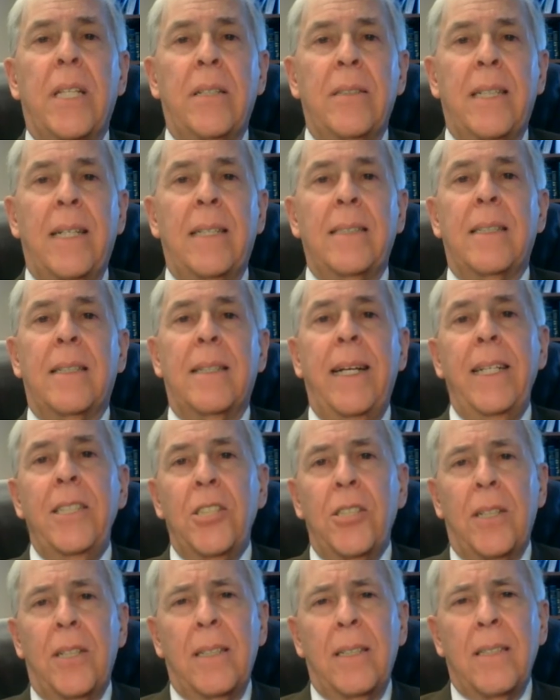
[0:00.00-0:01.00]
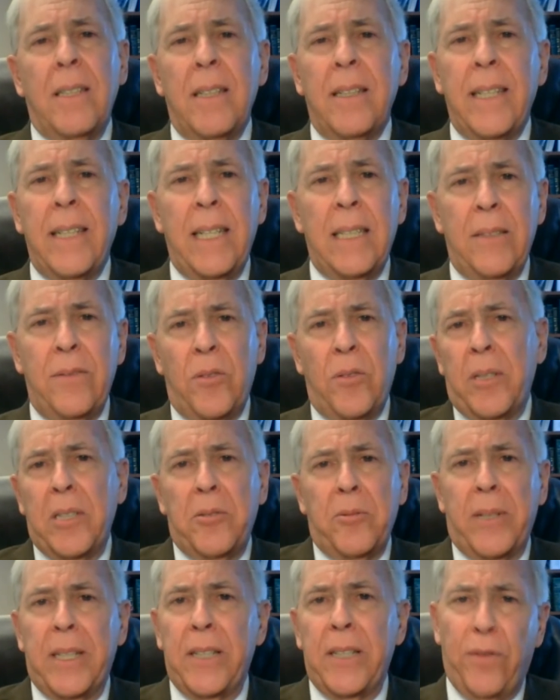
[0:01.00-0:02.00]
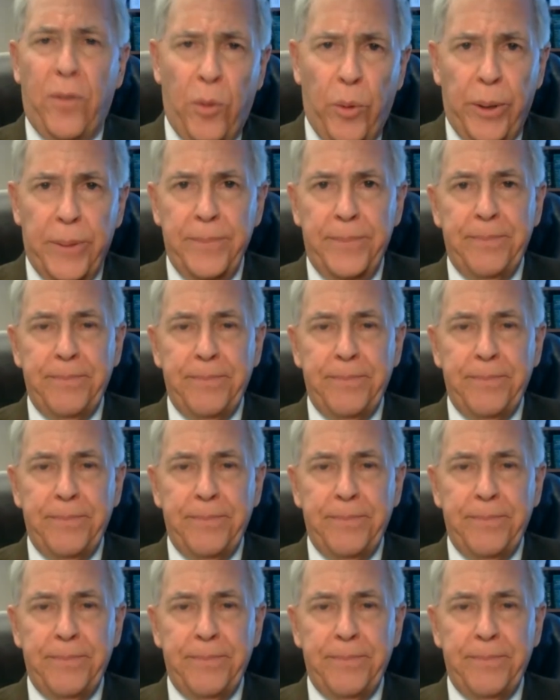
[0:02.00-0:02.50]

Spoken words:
their designation until the end of 2024.